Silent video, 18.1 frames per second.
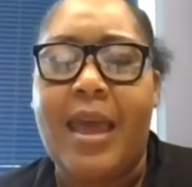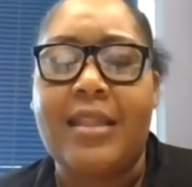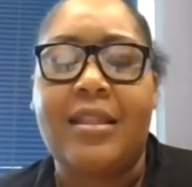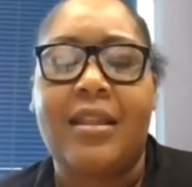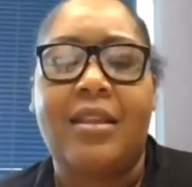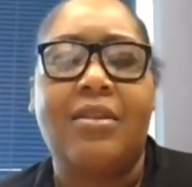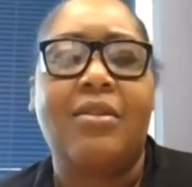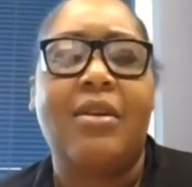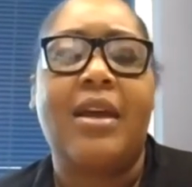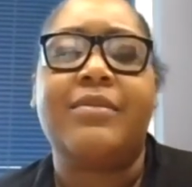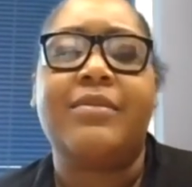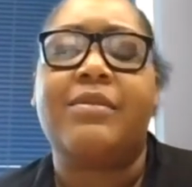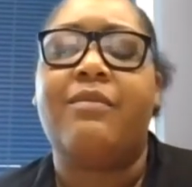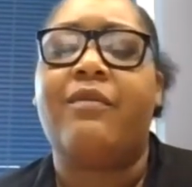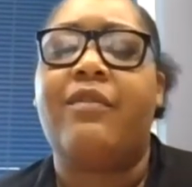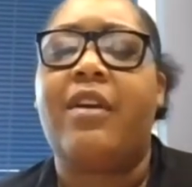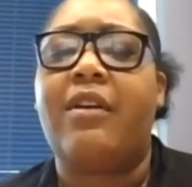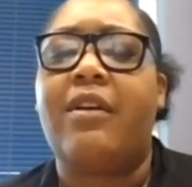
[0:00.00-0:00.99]
I think you gave
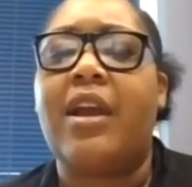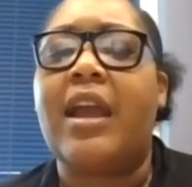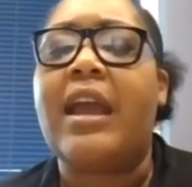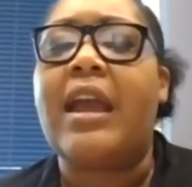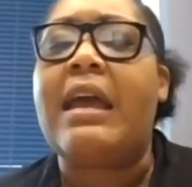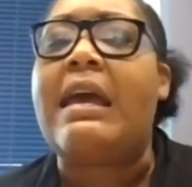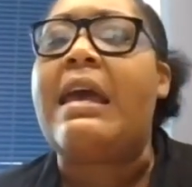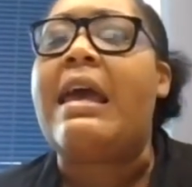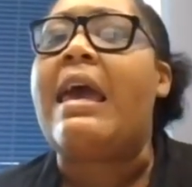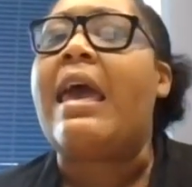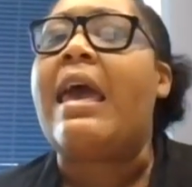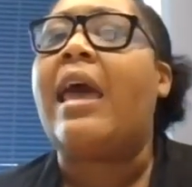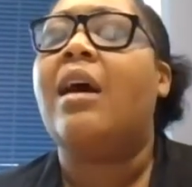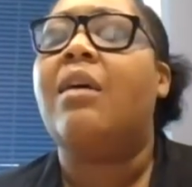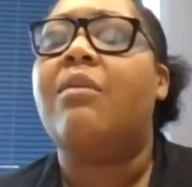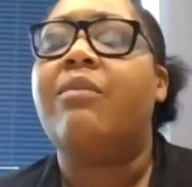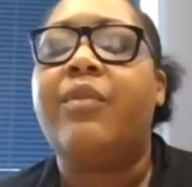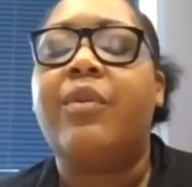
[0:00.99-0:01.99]
some very
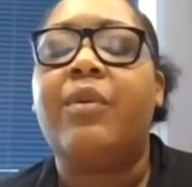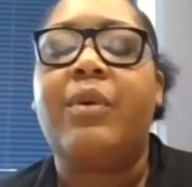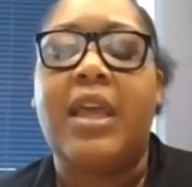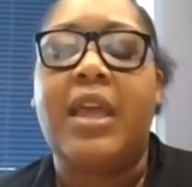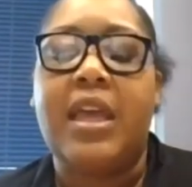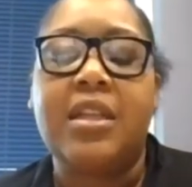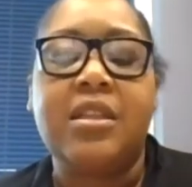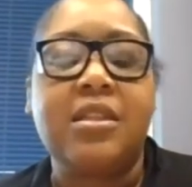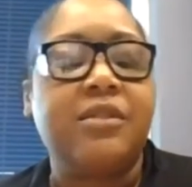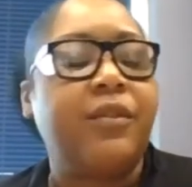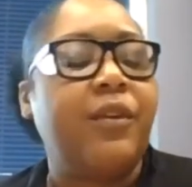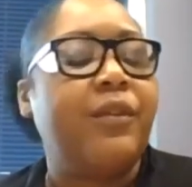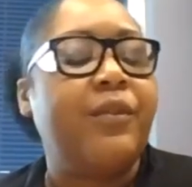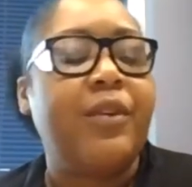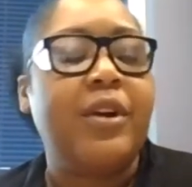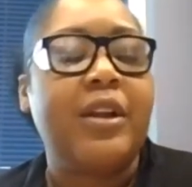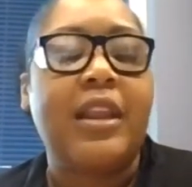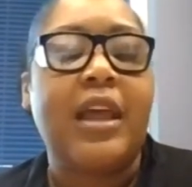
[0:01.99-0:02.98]
helpful hints for
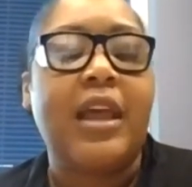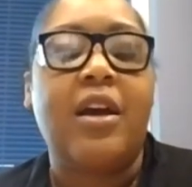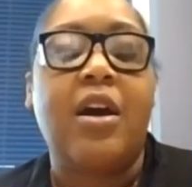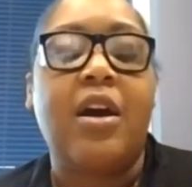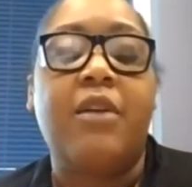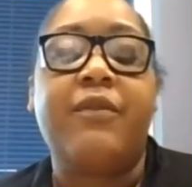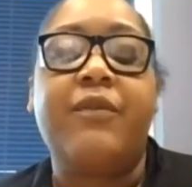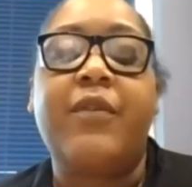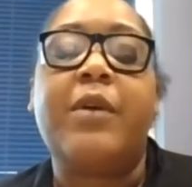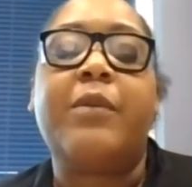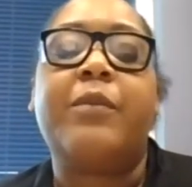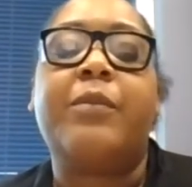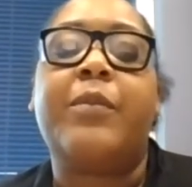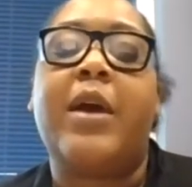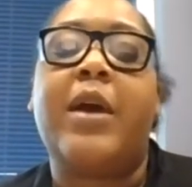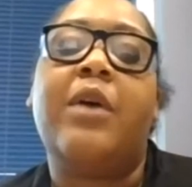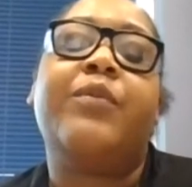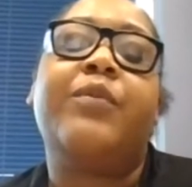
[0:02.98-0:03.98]
frontline, or
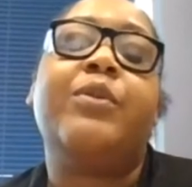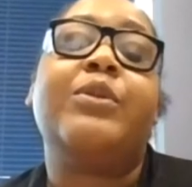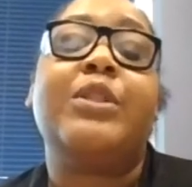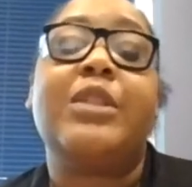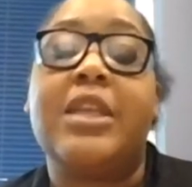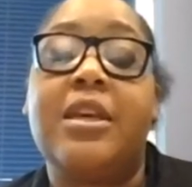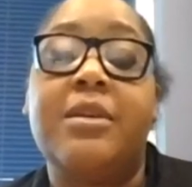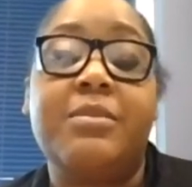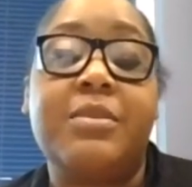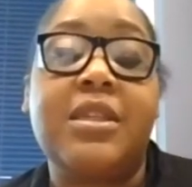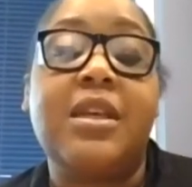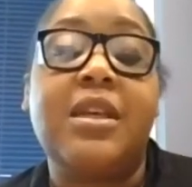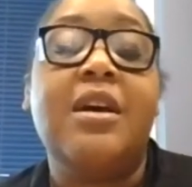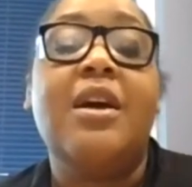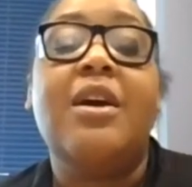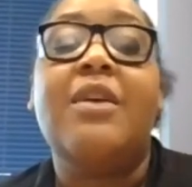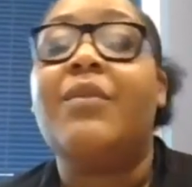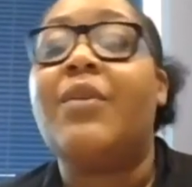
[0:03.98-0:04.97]
helpful tips
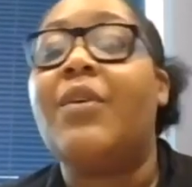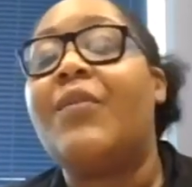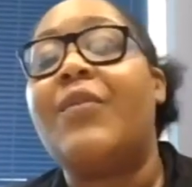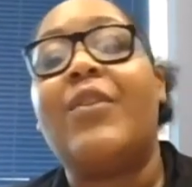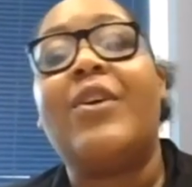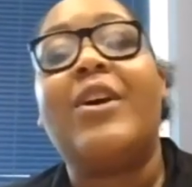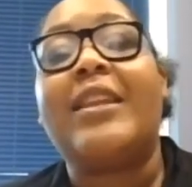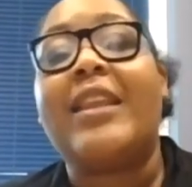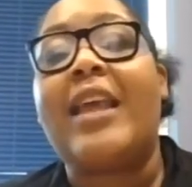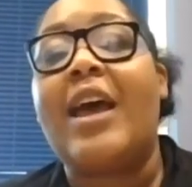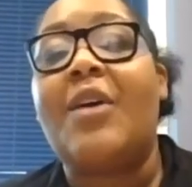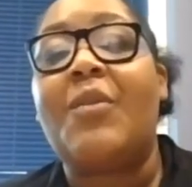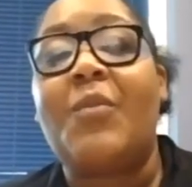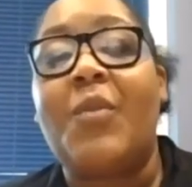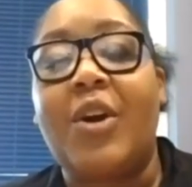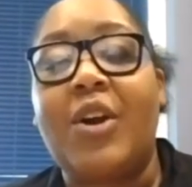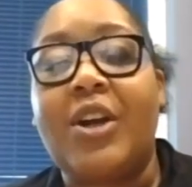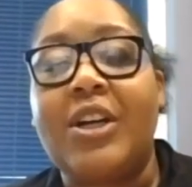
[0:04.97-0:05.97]
for
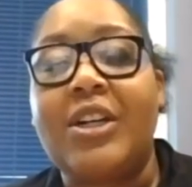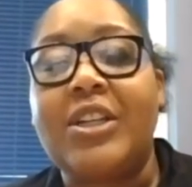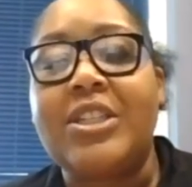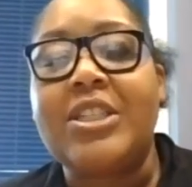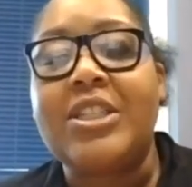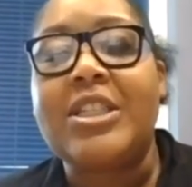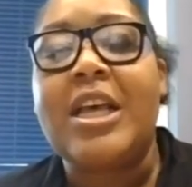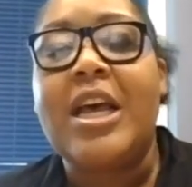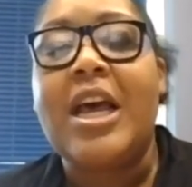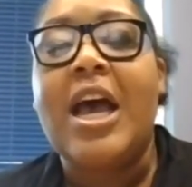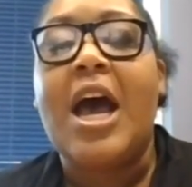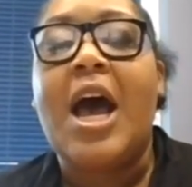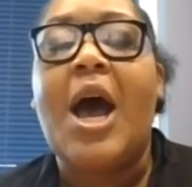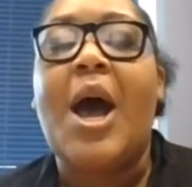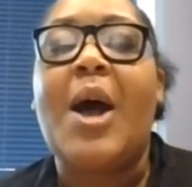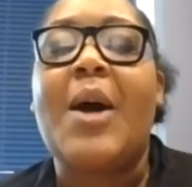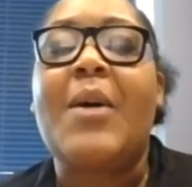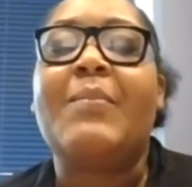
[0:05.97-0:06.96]
frontline workers.
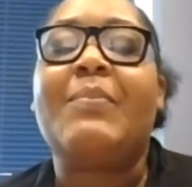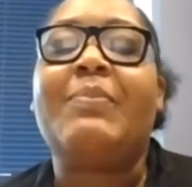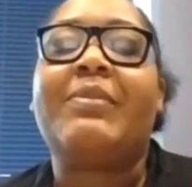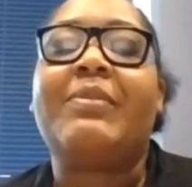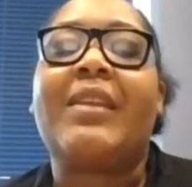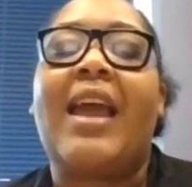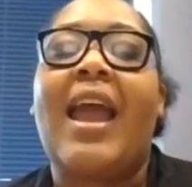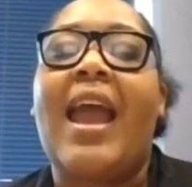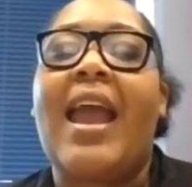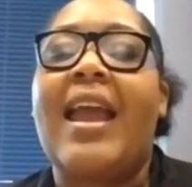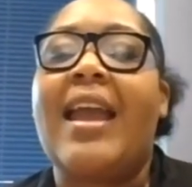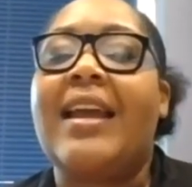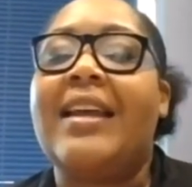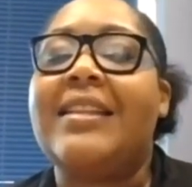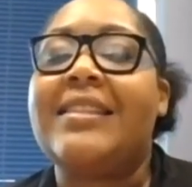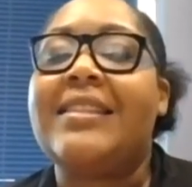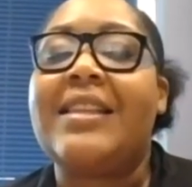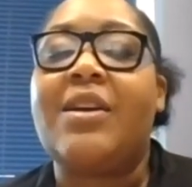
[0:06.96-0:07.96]
And
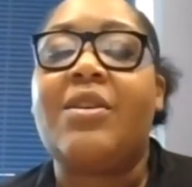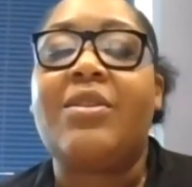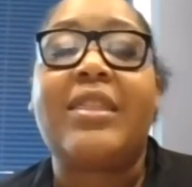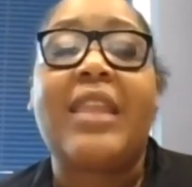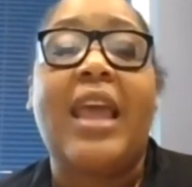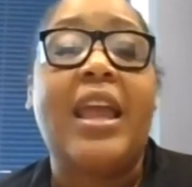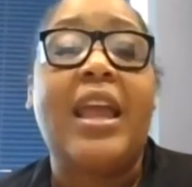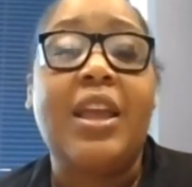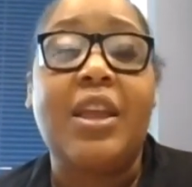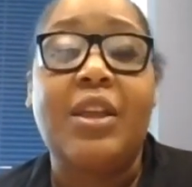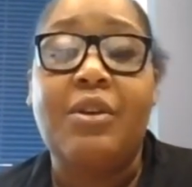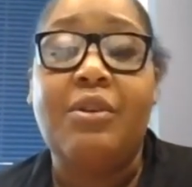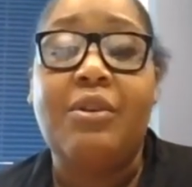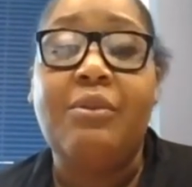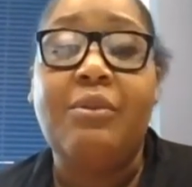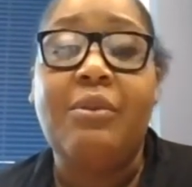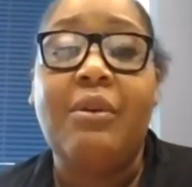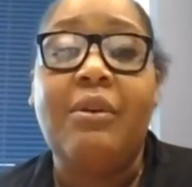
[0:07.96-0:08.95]
thank
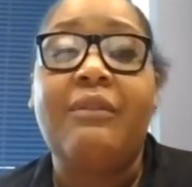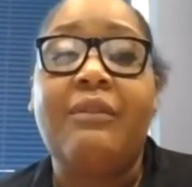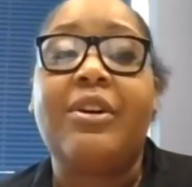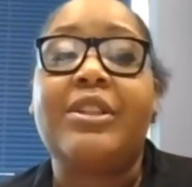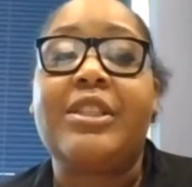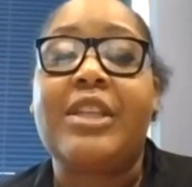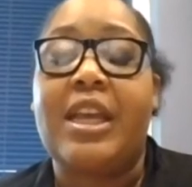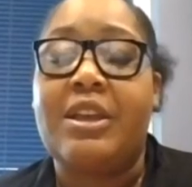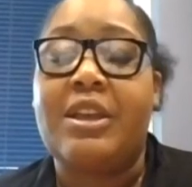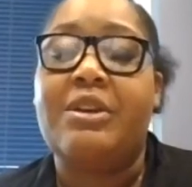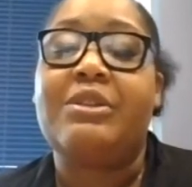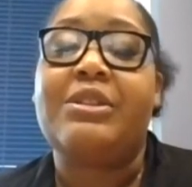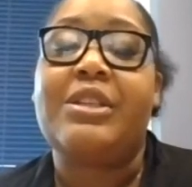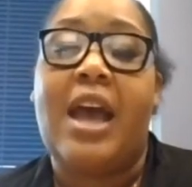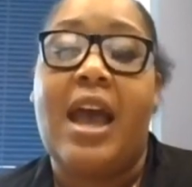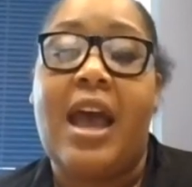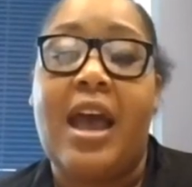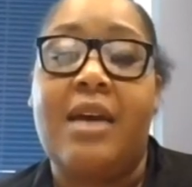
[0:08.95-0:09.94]
you for taking your
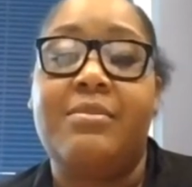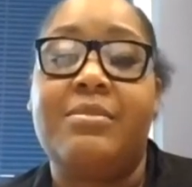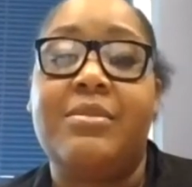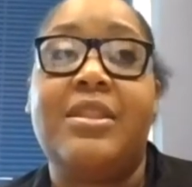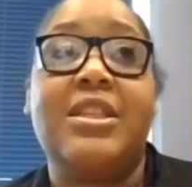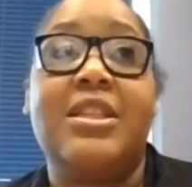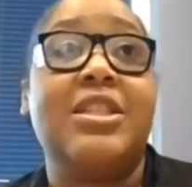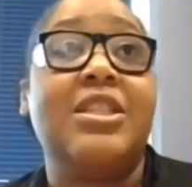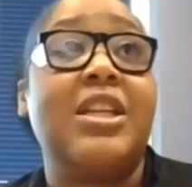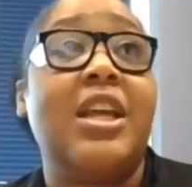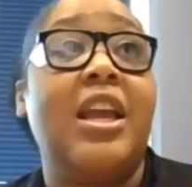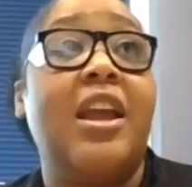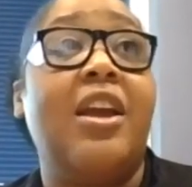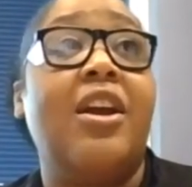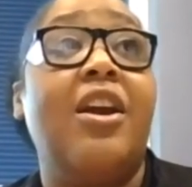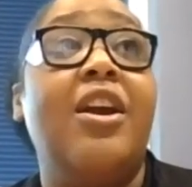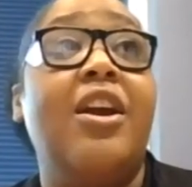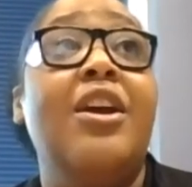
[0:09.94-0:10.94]
time to
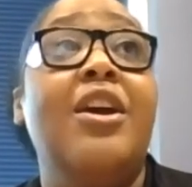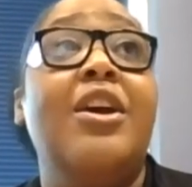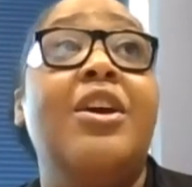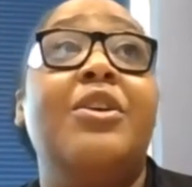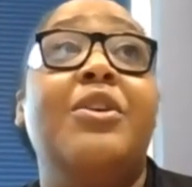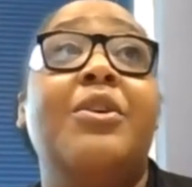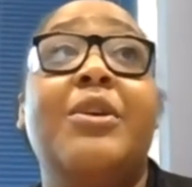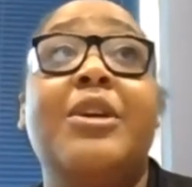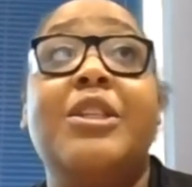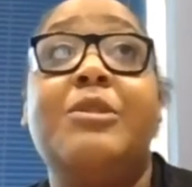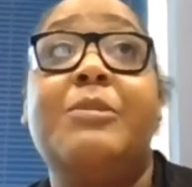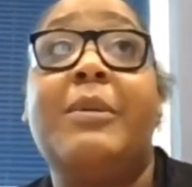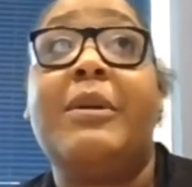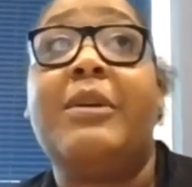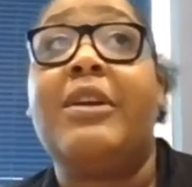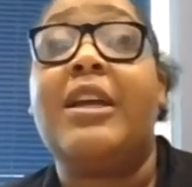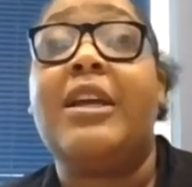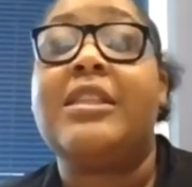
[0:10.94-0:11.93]
share your
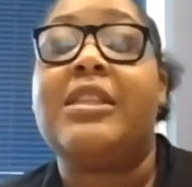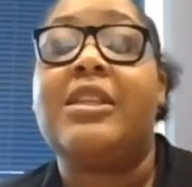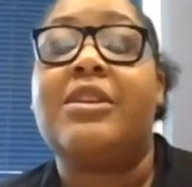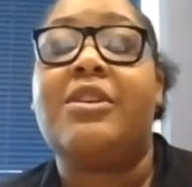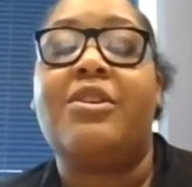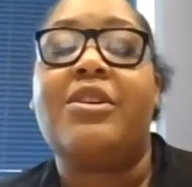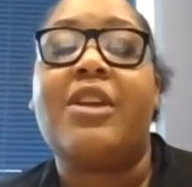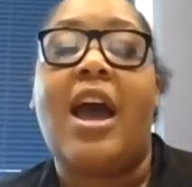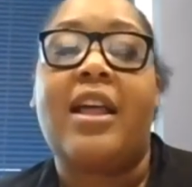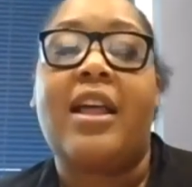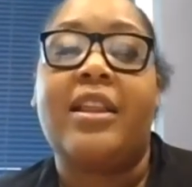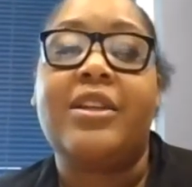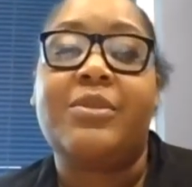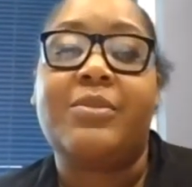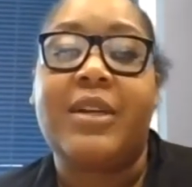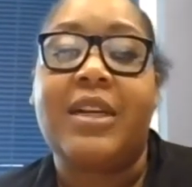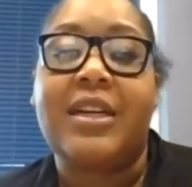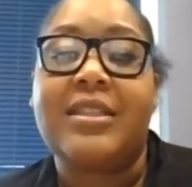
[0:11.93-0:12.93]
experience and your
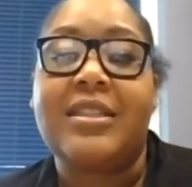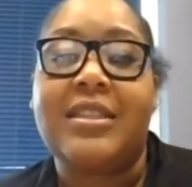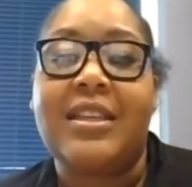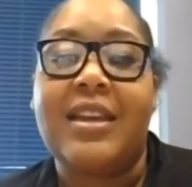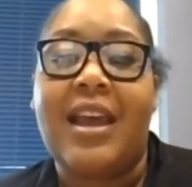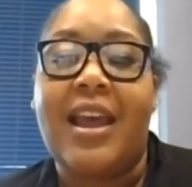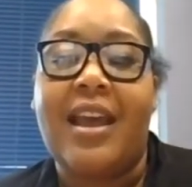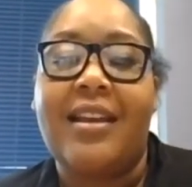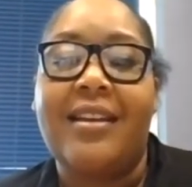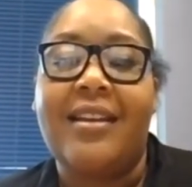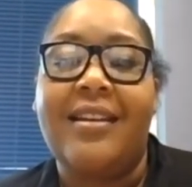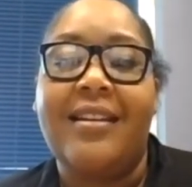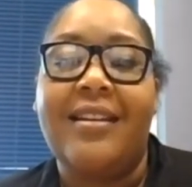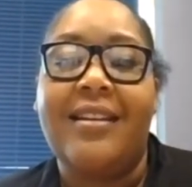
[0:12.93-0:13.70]
knowledge with us today.